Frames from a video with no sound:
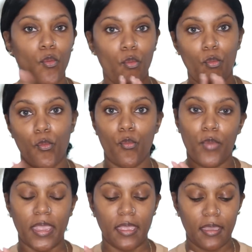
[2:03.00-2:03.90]

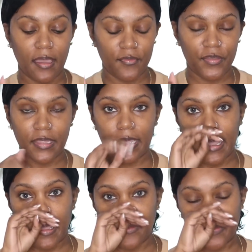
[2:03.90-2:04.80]
Wait, I feel like I
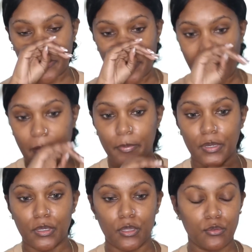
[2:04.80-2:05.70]
have to pop a
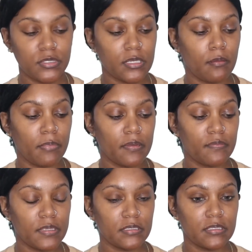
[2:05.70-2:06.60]
close-up of
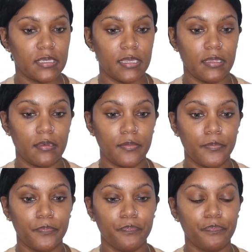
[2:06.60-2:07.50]
this
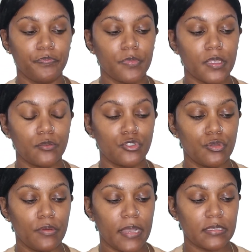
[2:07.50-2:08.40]
in so
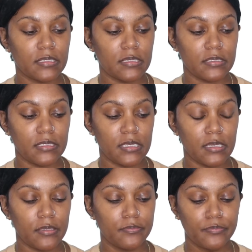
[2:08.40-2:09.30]
you guys can see
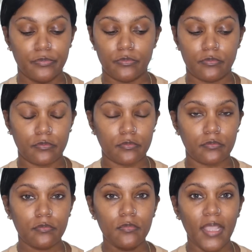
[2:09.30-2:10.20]
it.
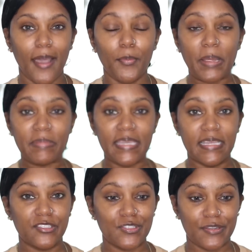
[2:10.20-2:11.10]
I'll probably
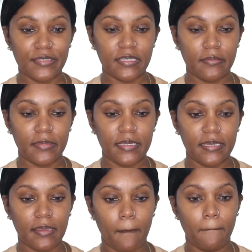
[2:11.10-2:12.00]
insert
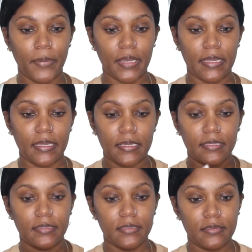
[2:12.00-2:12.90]
something, but
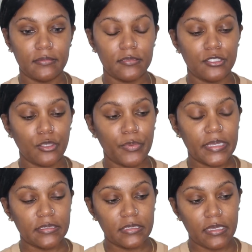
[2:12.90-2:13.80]
so we
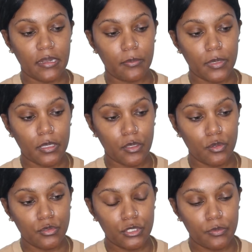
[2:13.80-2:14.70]
can see it up
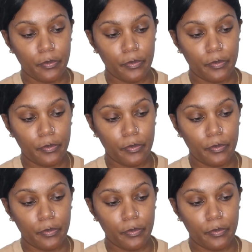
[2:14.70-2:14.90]
close.